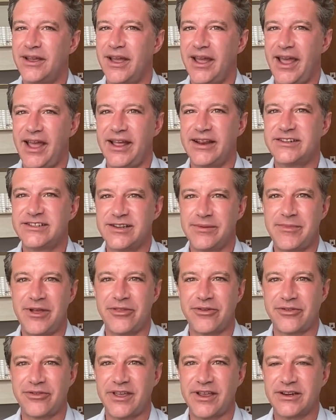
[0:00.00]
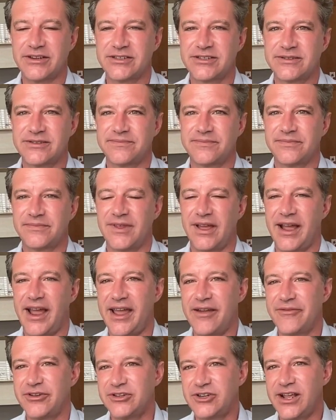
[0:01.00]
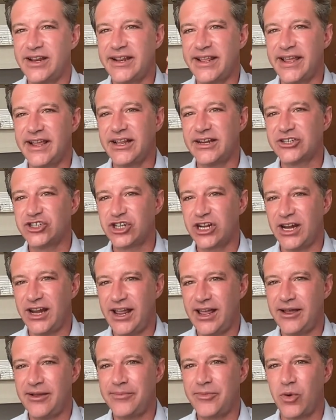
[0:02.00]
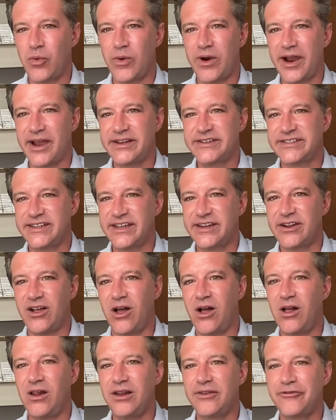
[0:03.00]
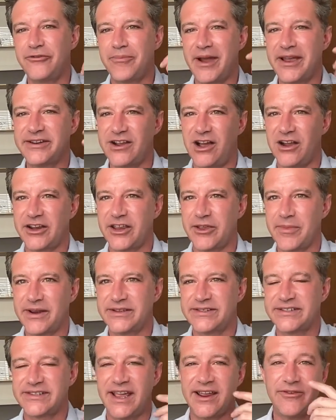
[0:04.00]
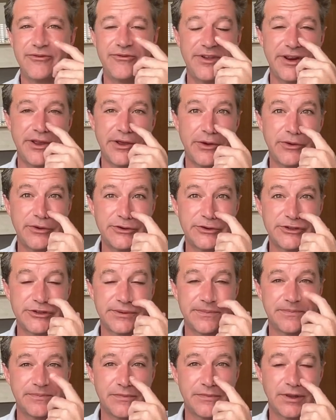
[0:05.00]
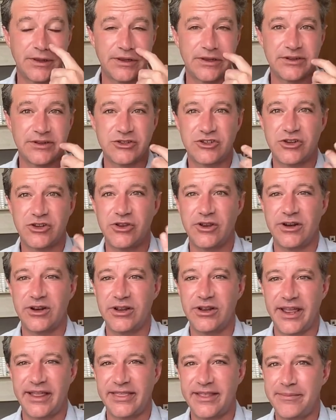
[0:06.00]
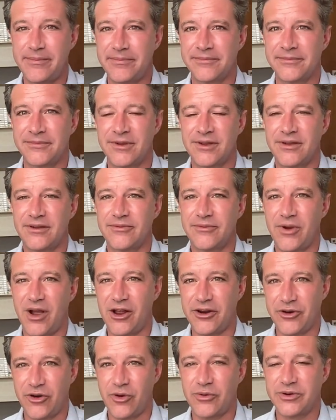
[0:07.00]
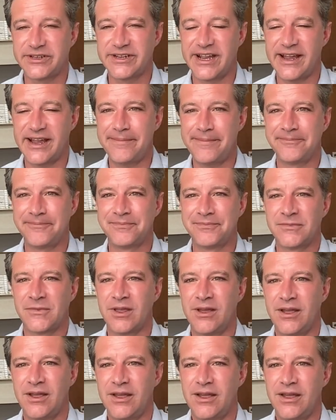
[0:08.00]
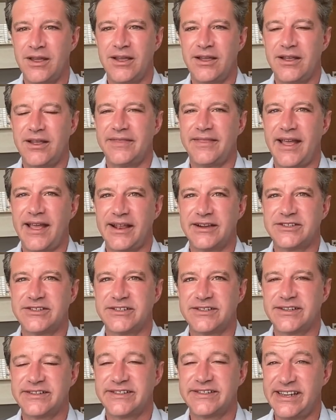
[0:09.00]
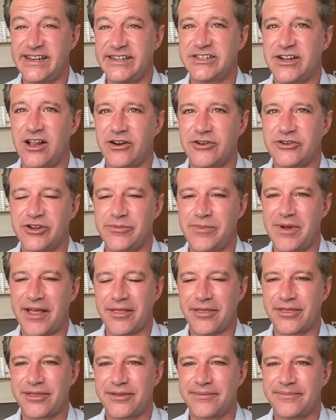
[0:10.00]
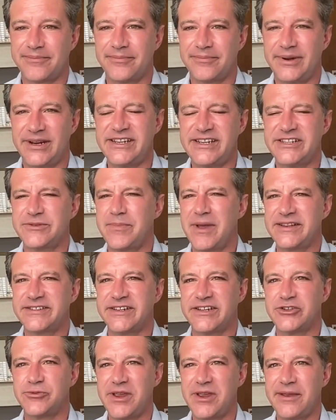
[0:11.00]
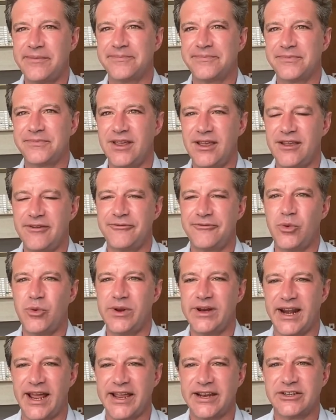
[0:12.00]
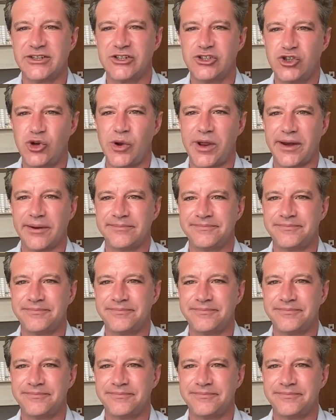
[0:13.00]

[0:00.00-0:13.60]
and some other things. I have a daily English club where I send all of my documents and videos so you can look at them on your own time. That's $6 a month. Please message me if you would like to join.